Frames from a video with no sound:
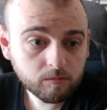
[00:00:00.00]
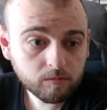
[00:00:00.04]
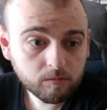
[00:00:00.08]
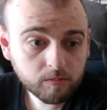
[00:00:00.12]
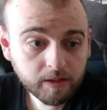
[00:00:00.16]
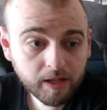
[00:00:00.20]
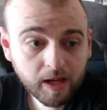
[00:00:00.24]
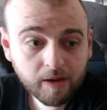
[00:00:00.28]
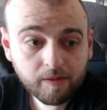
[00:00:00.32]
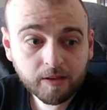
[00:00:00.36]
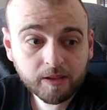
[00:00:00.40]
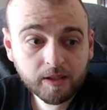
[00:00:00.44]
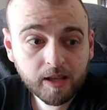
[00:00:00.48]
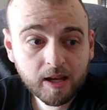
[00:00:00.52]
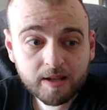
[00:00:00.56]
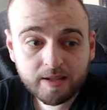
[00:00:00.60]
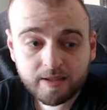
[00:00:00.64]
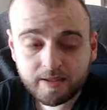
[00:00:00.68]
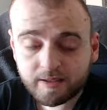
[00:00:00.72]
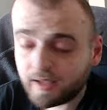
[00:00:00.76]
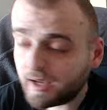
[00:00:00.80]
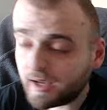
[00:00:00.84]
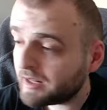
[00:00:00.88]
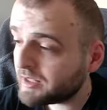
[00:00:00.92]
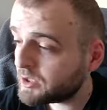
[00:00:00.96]
have a nice
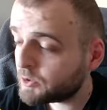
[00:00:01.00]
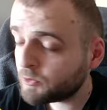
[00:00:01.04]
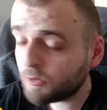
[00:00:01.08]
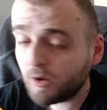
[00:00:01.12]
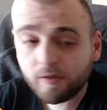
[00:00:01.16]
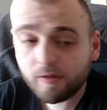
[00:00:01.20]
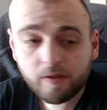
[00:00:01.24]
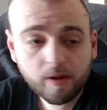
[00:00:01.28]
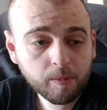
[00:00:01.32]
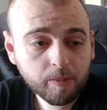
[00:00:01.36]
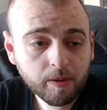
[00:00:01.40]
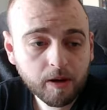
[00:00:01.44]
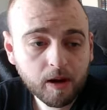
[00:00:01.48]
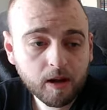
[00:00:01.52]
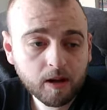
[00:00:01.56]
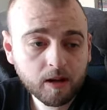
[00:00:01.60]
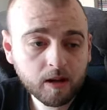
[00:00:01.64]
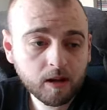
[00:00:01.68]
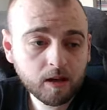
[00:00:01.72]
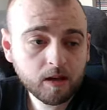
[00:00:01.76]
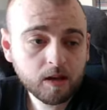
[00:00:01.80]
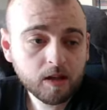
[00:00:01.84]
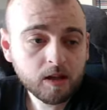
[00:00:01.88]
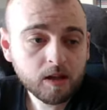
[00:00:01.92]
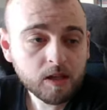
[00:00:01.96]
start. Slavia
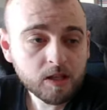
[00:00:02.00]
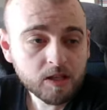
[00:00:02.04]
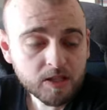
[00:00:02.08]
Praha